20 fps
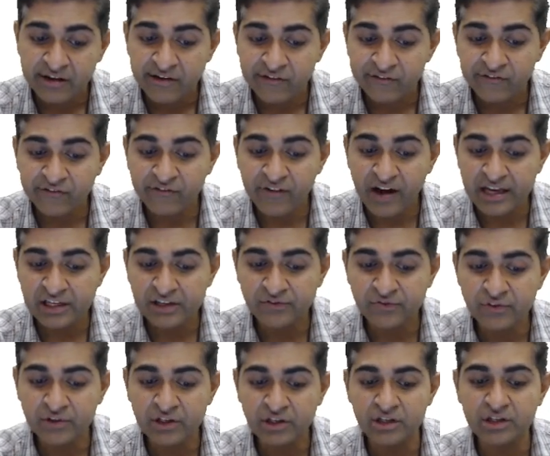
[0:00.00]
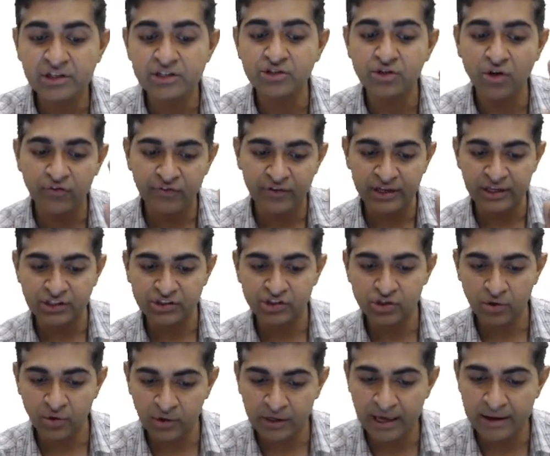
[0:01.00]
5 years of age.
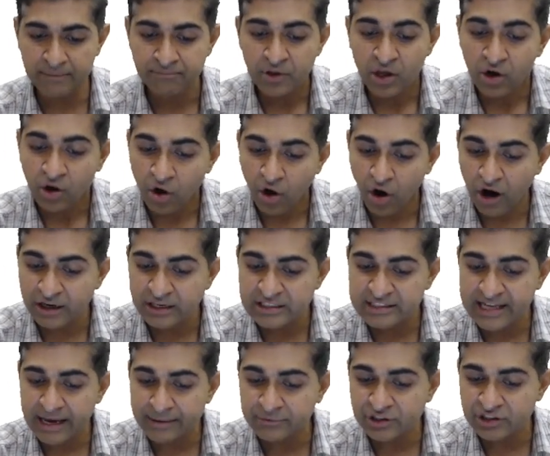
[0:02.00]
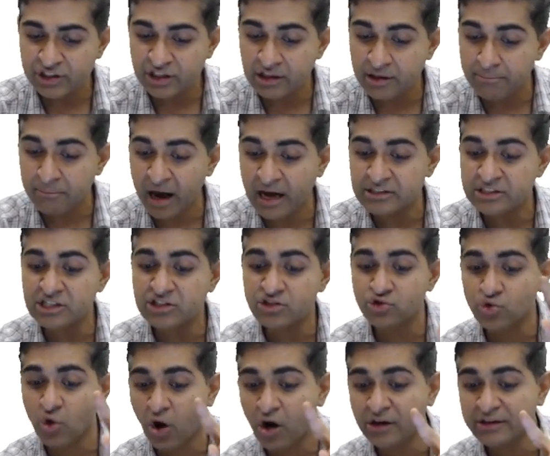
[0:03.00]
Okay, on examination the mass is
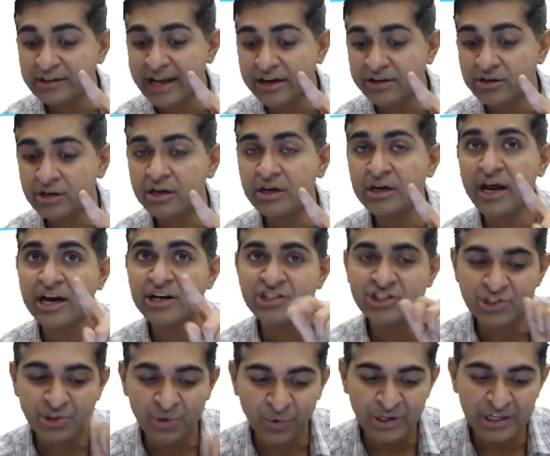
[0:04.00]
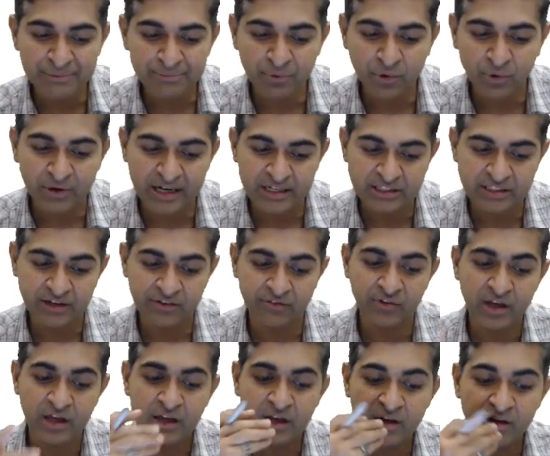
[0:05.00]
non-tender and slowly progressive.
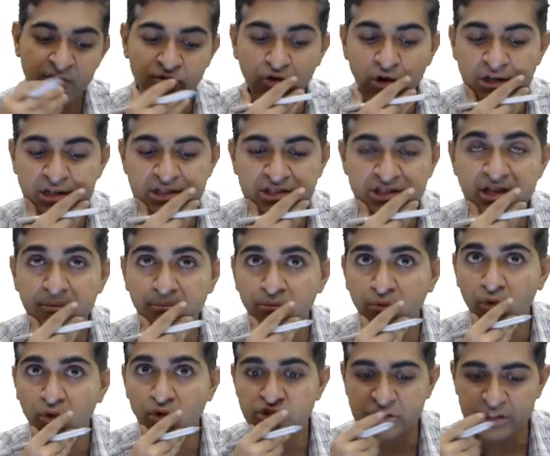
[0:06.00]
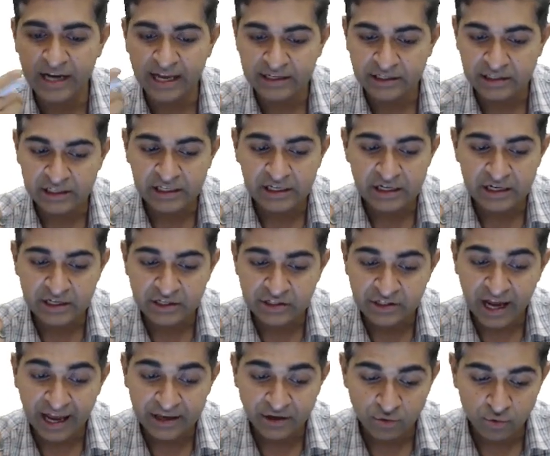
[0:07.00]
What is the most likely
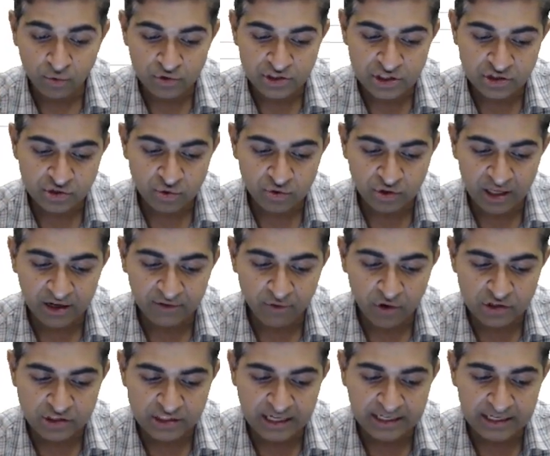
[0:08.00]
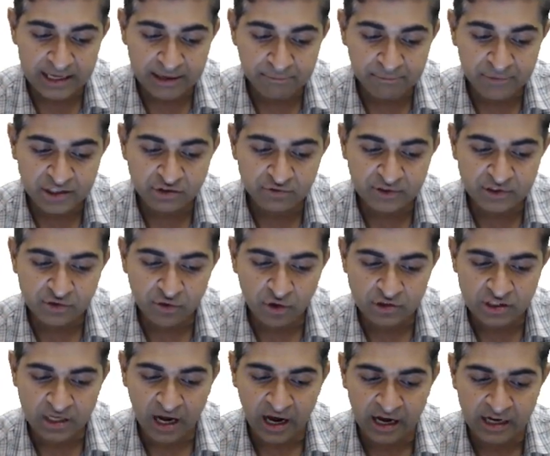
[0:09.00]
diagnosis? So there was an image which
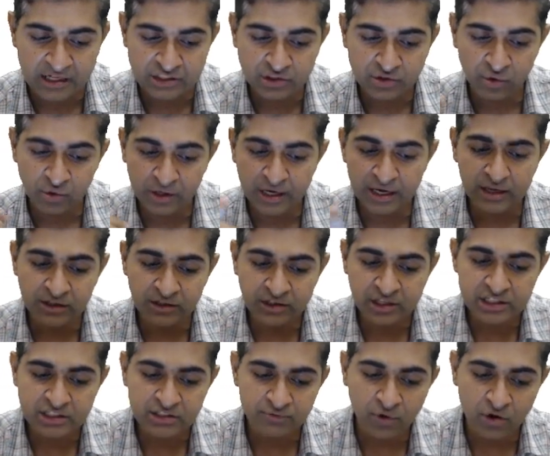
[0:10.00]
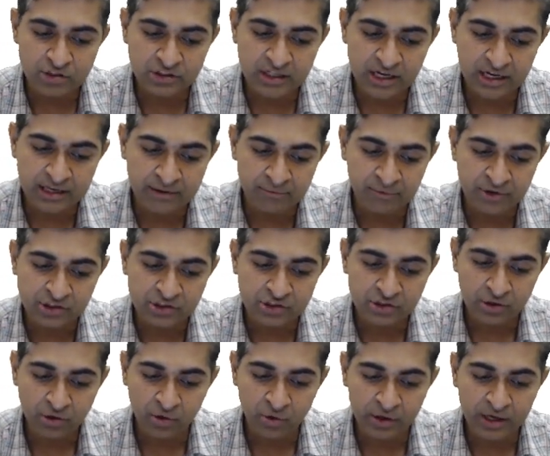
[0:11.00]
was asked. Okay, this was the image.
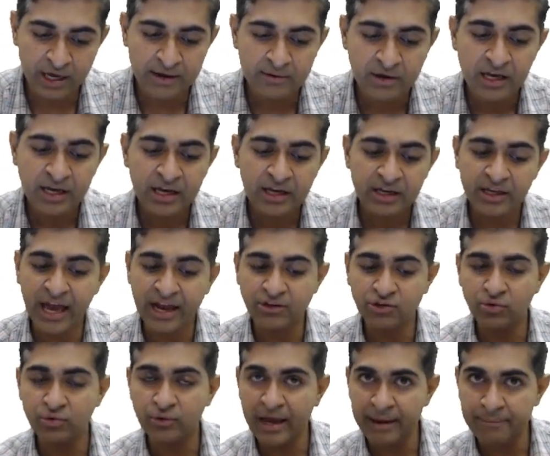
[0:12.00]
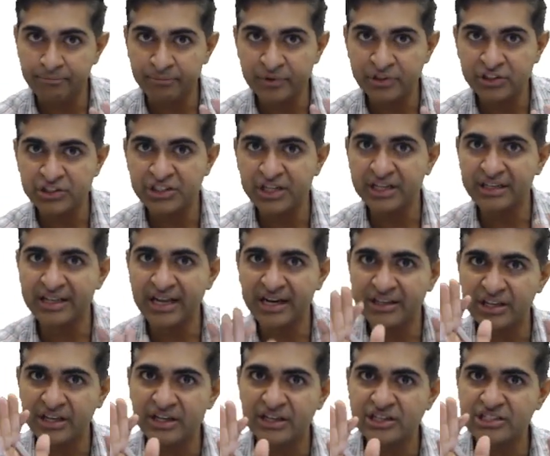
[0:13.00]
Okay, can you appreciate that
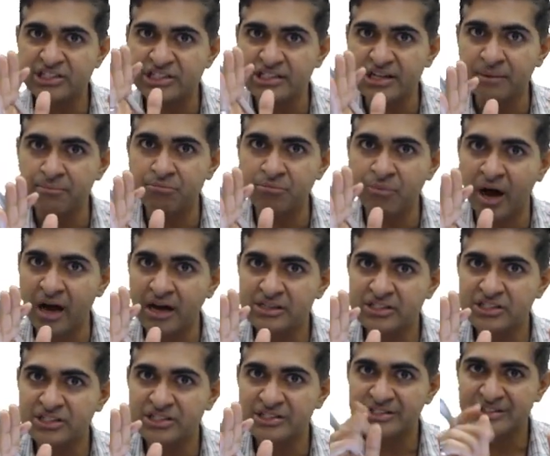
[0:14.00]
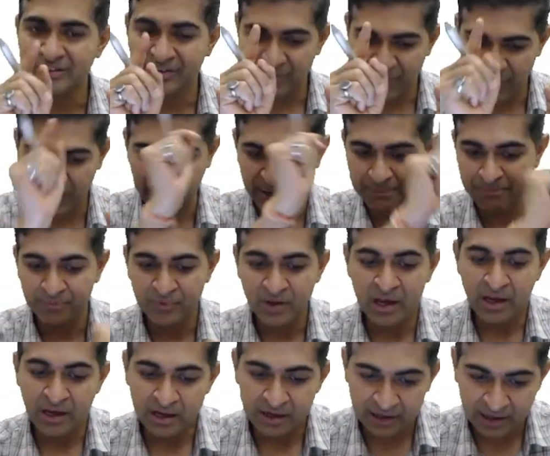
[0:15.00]
there is some mass? Okay,
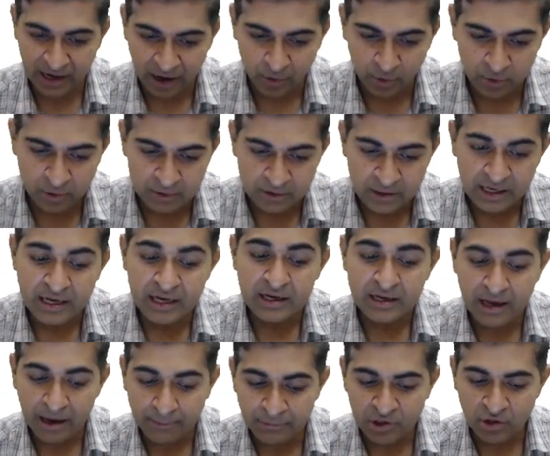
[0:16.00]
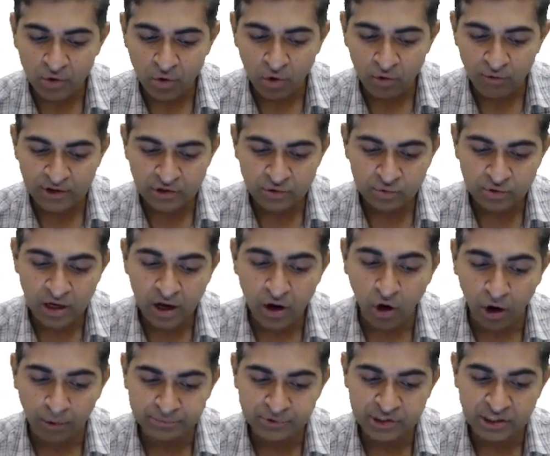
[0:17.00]
now coming over to the
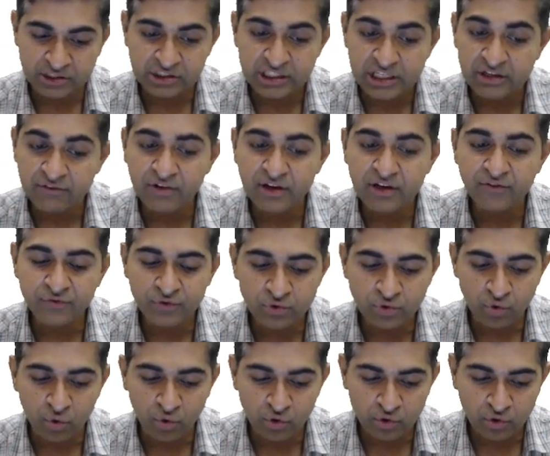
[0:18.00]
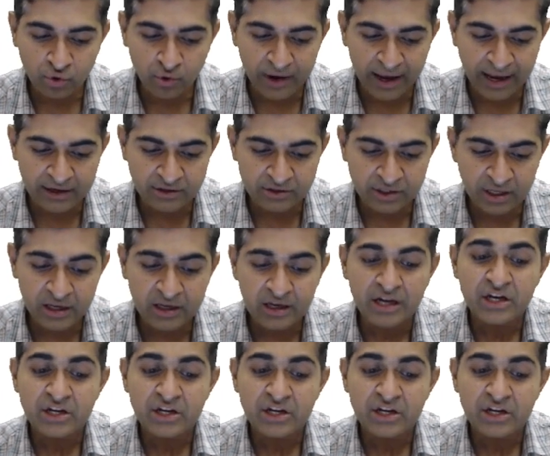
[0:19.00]
options, even if you don't know anything,